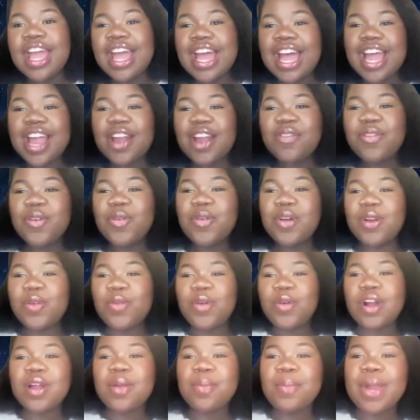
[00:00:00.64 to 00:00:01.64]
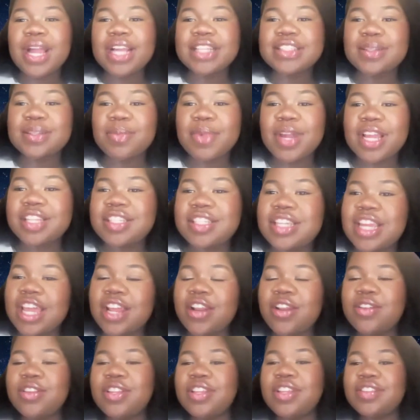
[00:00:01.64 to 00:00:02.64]
Hi everyone, welcome back to my
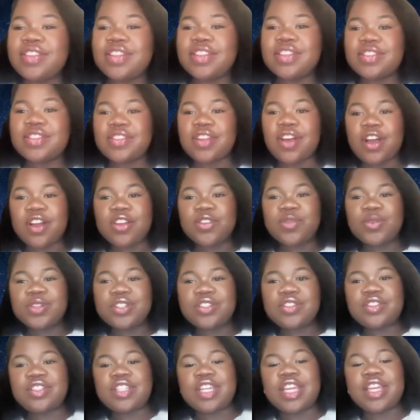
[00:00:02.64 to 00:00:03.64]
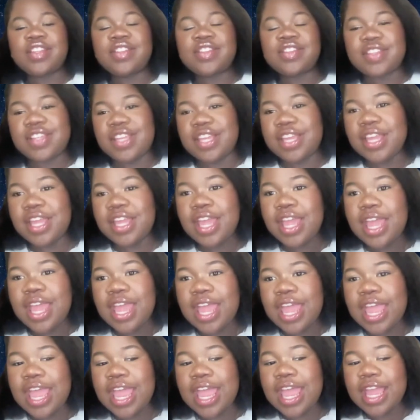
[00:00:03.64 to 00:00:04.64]
channel. This is Talks with JC,
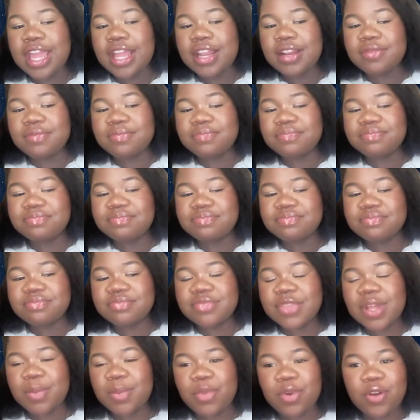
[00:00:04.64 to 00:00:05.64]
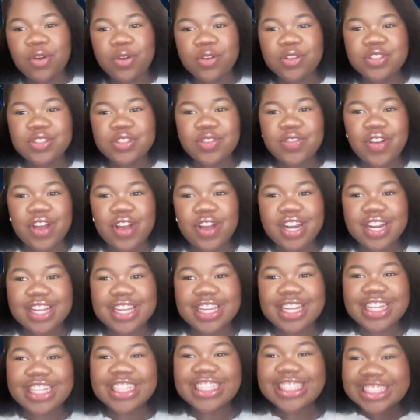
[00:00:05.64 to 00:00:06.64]
and I'm your host,
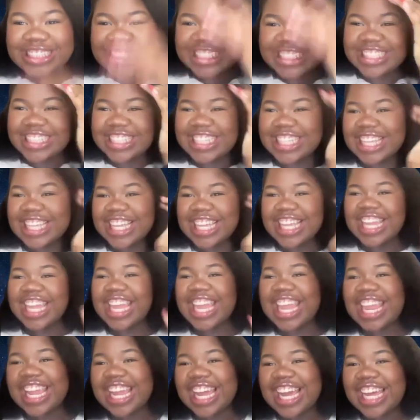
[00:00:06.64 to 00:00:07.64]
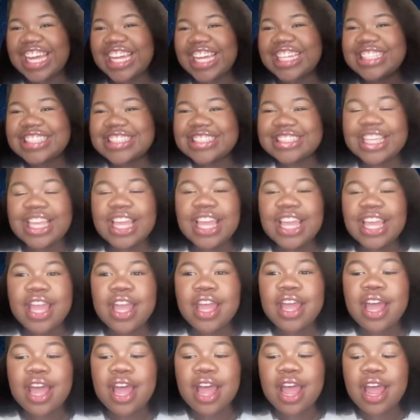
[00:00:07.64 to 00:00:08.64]
Javonica. Hey guys,
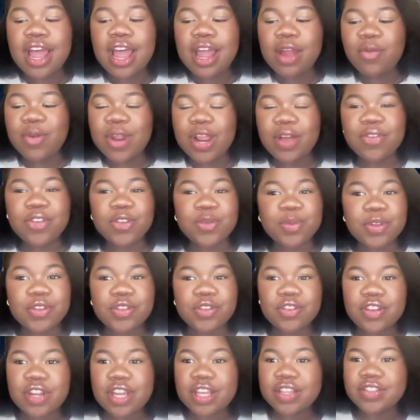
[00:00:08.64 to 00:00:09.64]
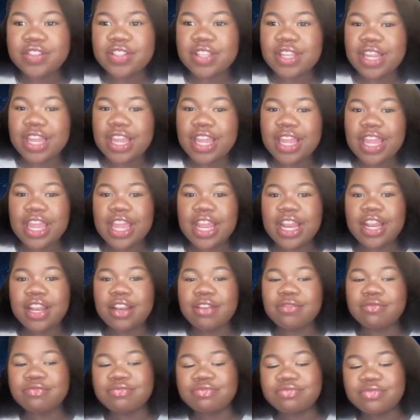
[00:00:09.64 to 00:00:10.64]
we have a special guest today,
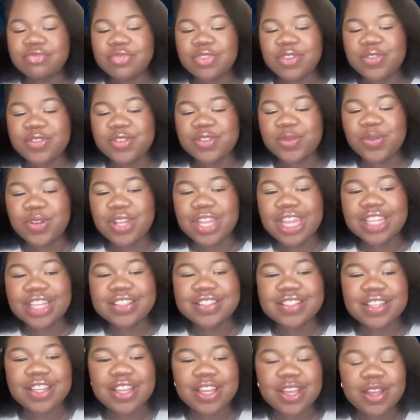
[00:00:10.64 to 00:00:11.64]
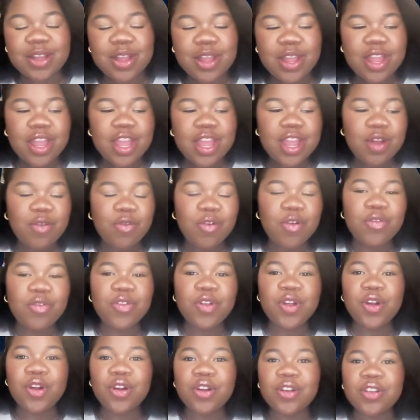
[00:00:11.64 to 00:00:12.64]
and she would like to
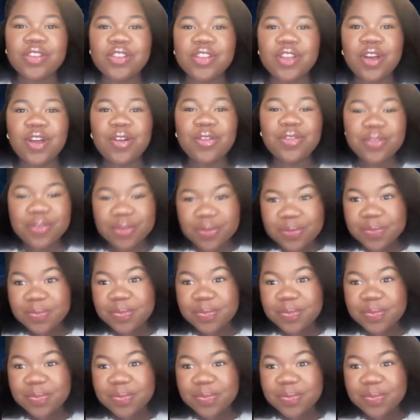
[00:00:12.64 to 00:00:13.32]
reveal herself.